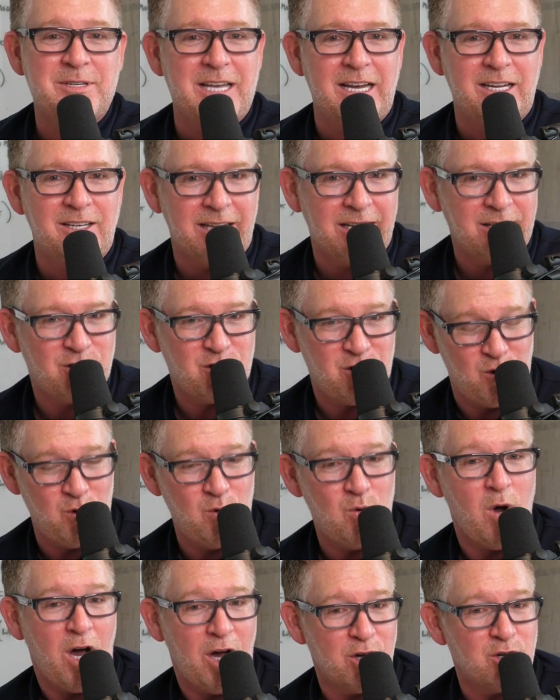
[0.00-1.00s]
He's got like
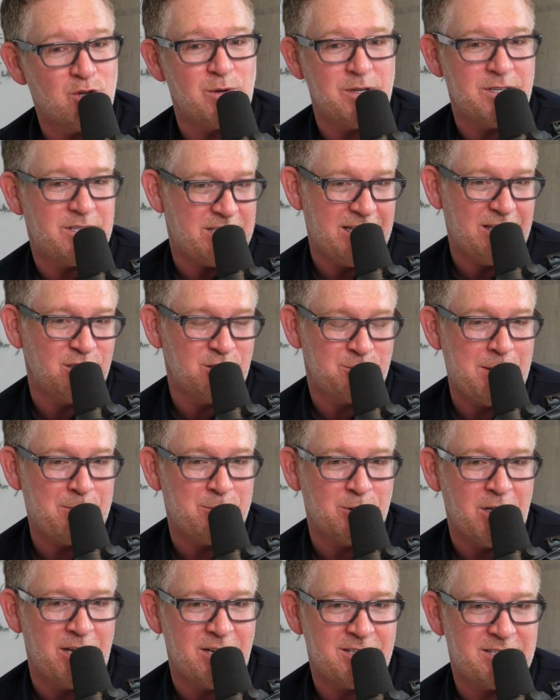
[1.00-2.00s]
200
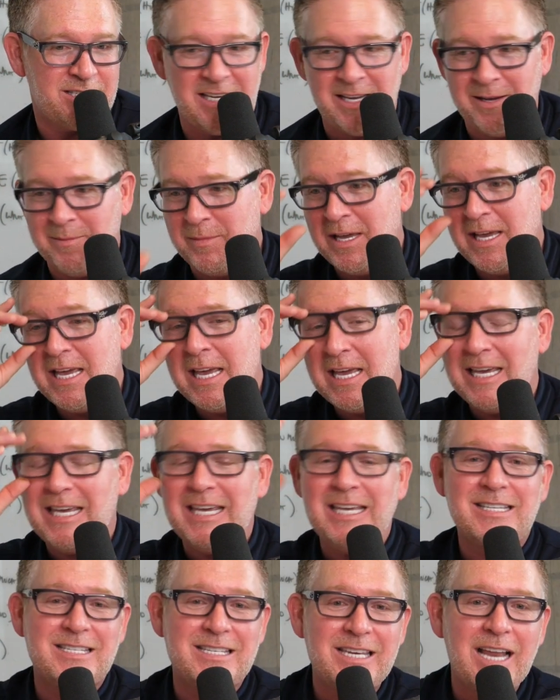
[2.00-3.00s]
salespeople on his team.
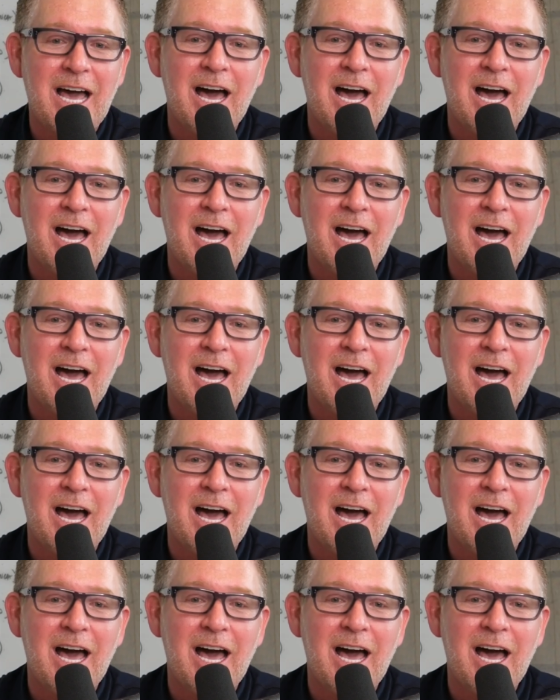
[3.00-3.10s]
He's